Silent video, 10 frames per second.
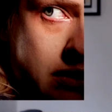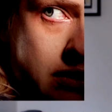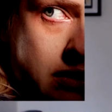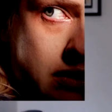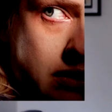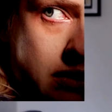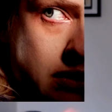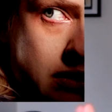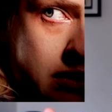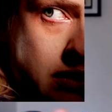
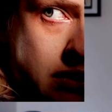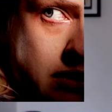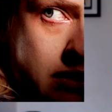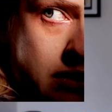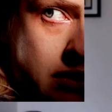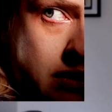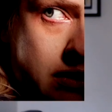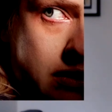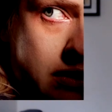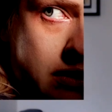
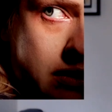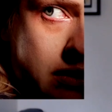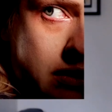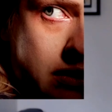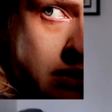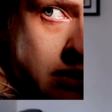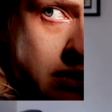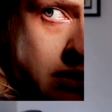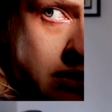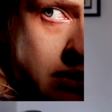
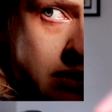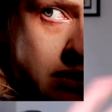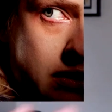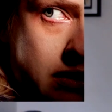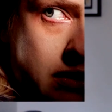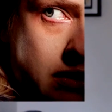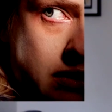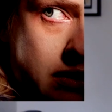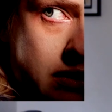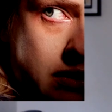
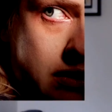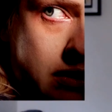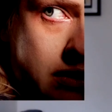(not speaking)